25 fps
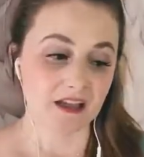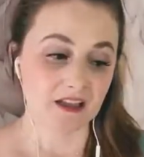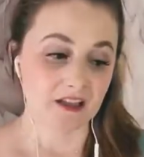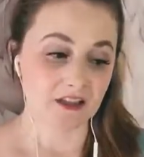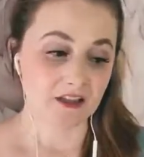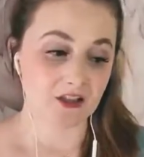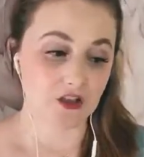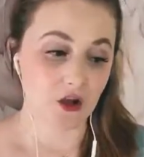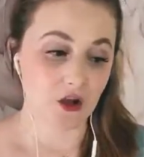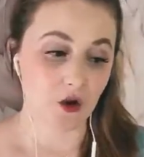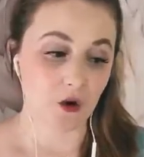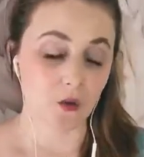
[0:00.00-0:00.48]

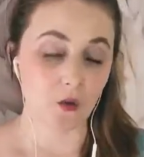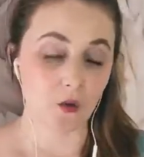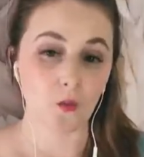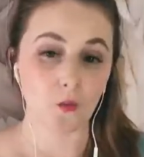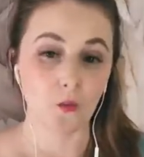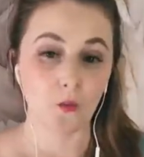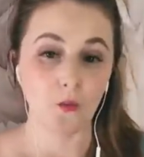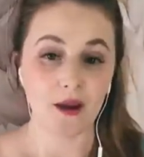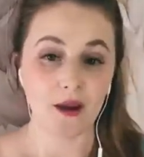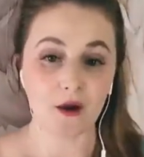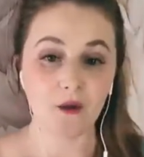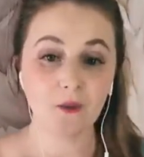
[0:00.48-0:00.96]
So
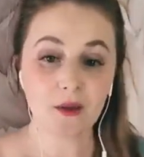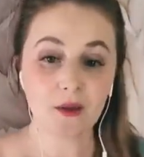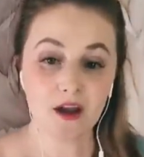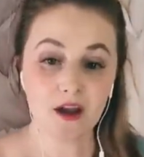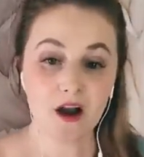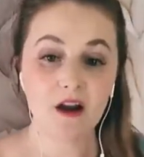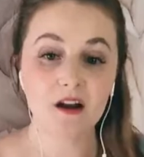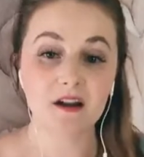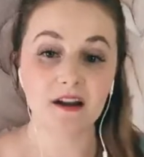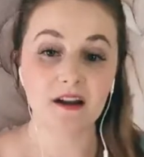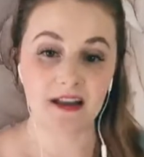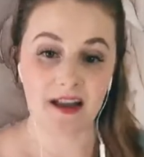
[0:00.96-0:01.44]
where we
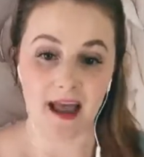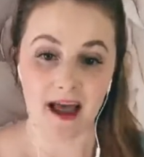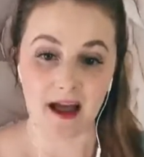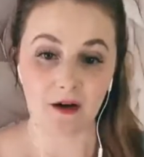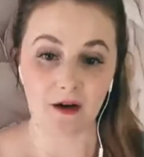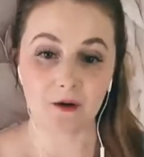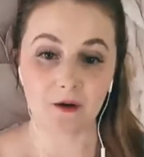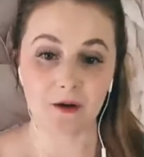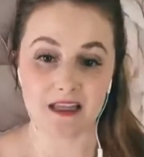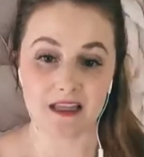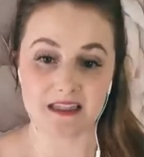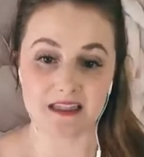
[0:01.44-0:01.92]
are
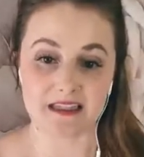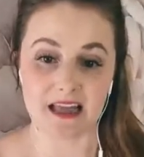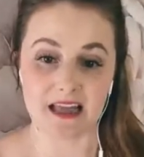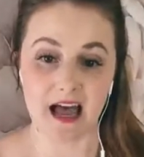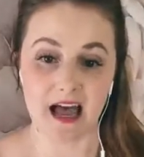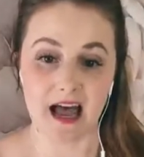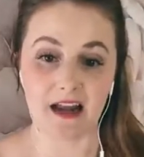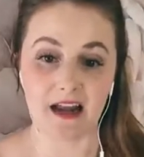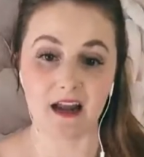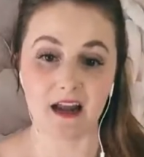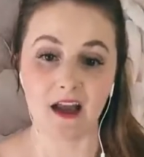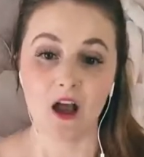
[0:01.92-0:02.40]
now is
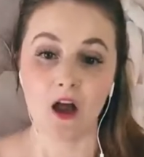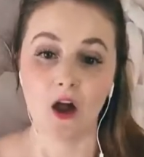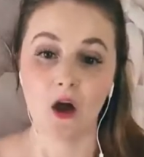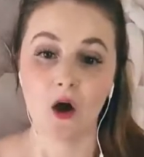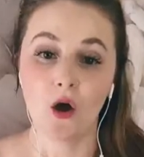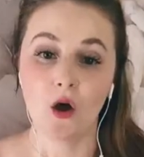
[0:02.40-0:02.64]
that